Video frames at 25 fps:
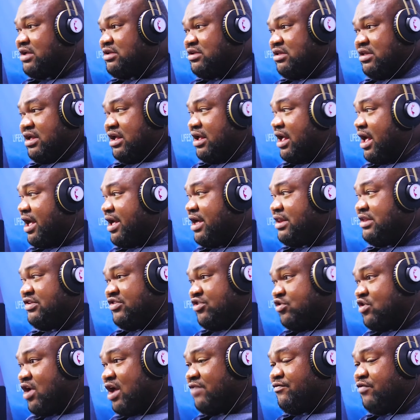they hired the
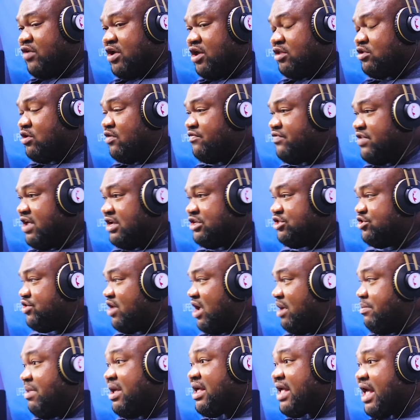senior advocate of
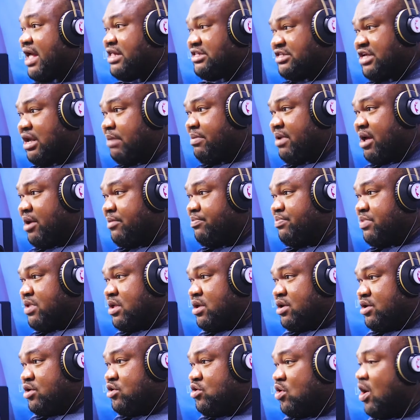Nigeria, Emeka Etiaba,
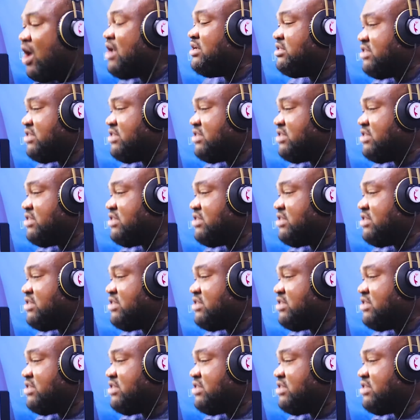you know, hmm.